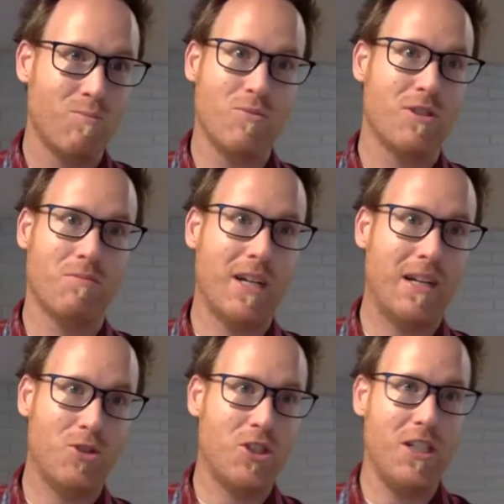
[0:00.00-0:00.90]

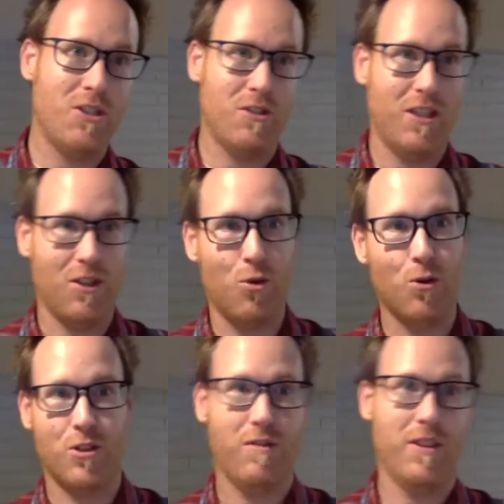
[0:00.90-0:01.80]
sometimes jeans are like the
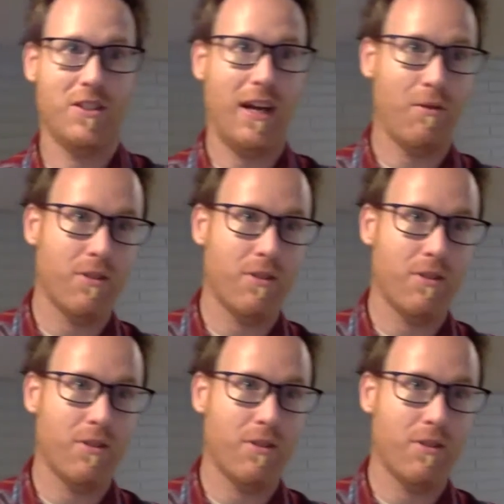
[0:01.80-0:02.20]
corsets of the South.